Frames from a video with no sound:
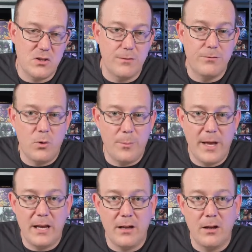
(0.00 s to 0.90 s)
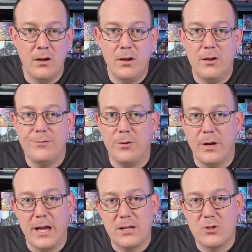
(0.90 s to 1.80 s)
So 4 mana
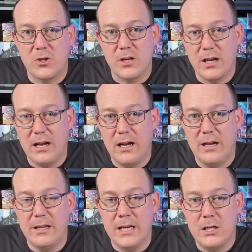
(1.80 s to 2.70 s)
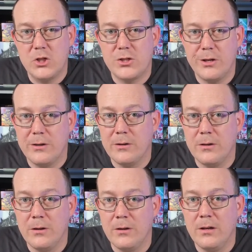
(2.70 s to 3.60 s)
for an extra card each
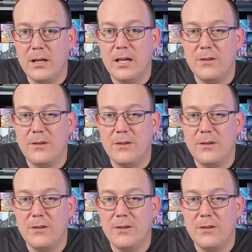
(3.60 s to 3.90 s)
turn.